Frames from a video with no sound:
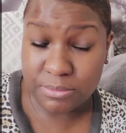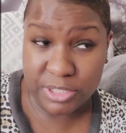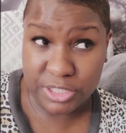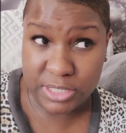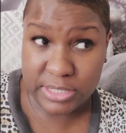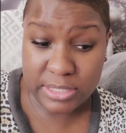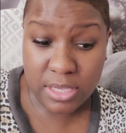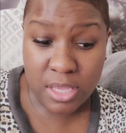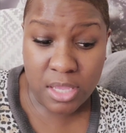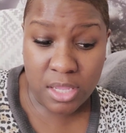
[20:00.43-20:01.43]
which is
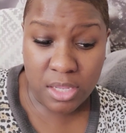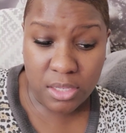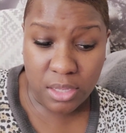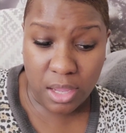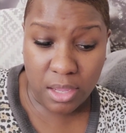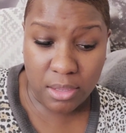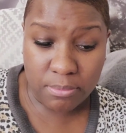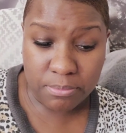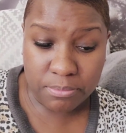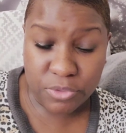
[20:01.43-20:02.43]

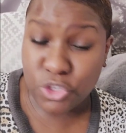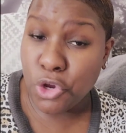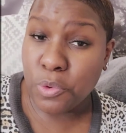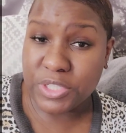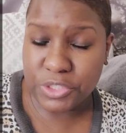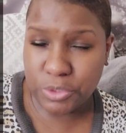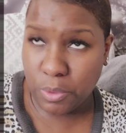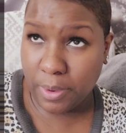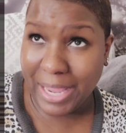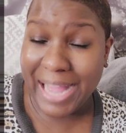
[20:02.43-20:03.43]
Noah's
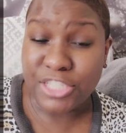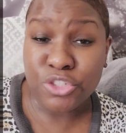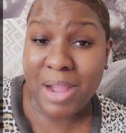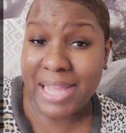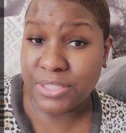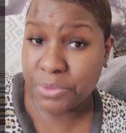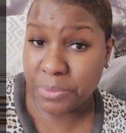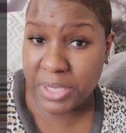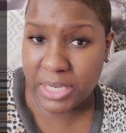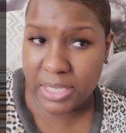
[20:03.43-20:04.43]
story. I tried to
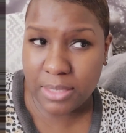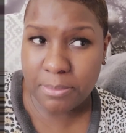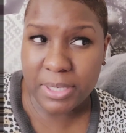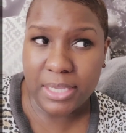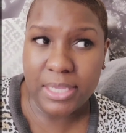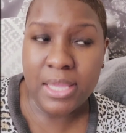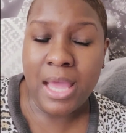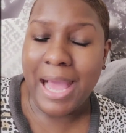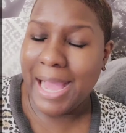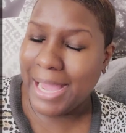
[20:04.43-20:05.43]
read it, but
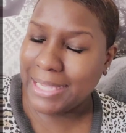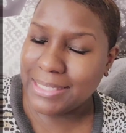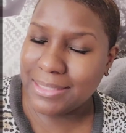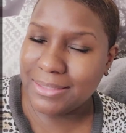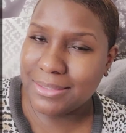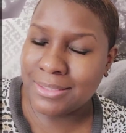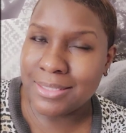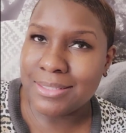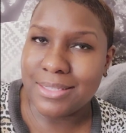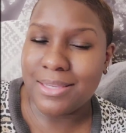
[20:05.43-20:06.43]
I
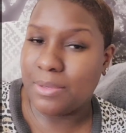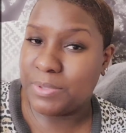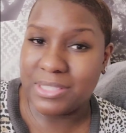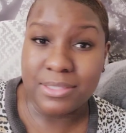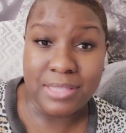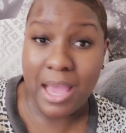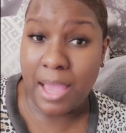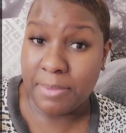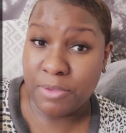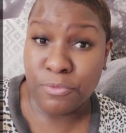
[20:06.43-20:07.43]
just think it was the
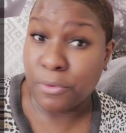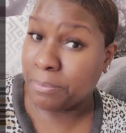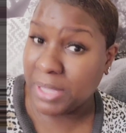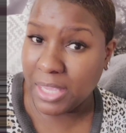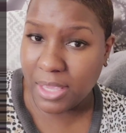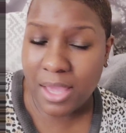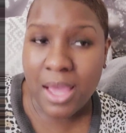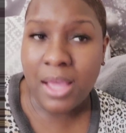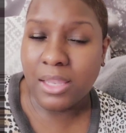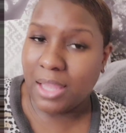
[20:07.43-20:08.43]
timing for me.
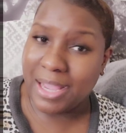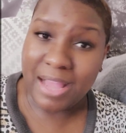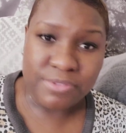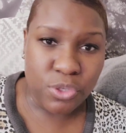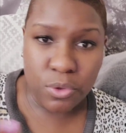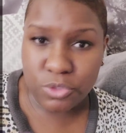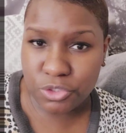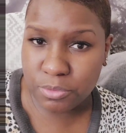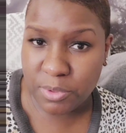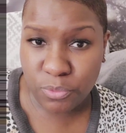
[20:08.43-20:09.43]
Like I've told
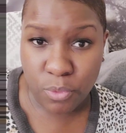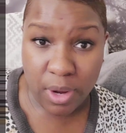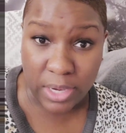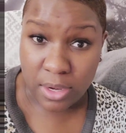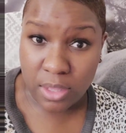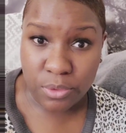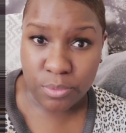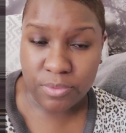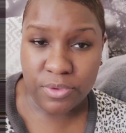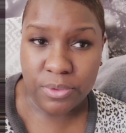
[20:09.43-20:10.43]
you before in another
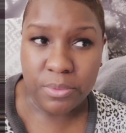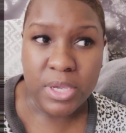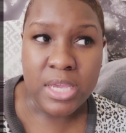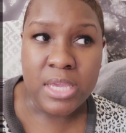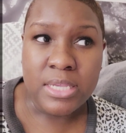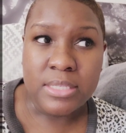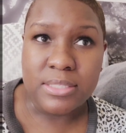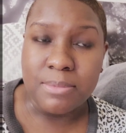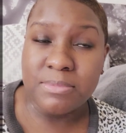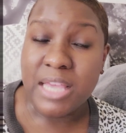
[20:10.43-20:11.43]
review,
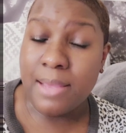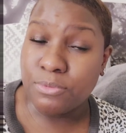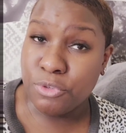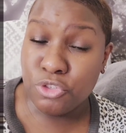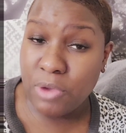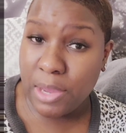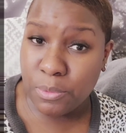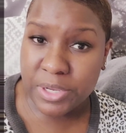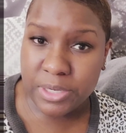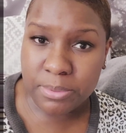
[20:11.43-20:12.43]
sometimes when you try to
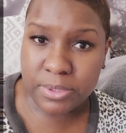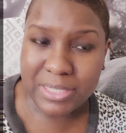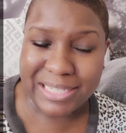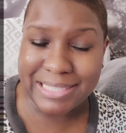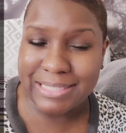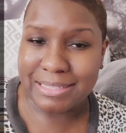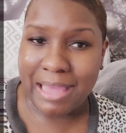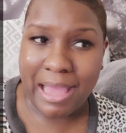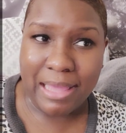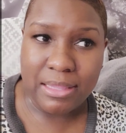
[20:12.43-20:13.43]
read a book, it's
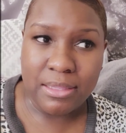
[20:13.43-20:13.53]
not